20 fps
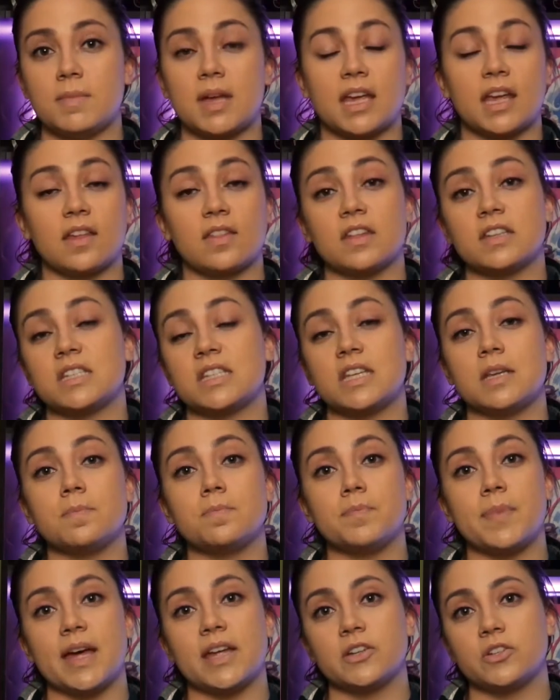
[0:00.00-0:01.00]
making this the
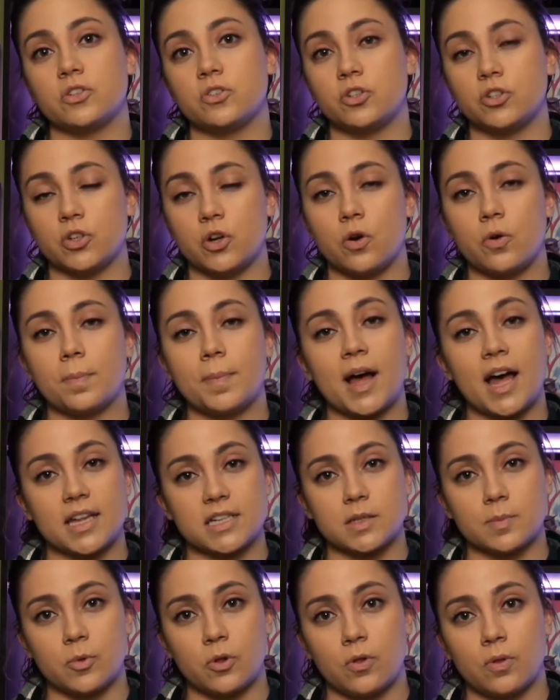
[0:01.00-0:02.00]
best show
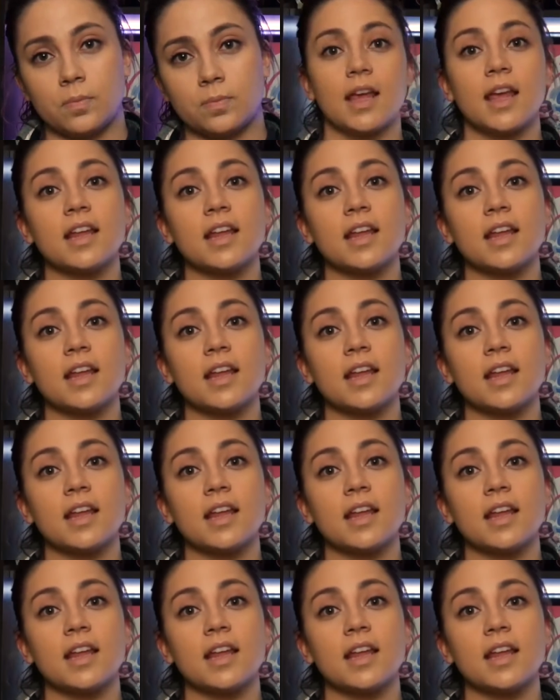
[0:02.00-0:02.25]
possible.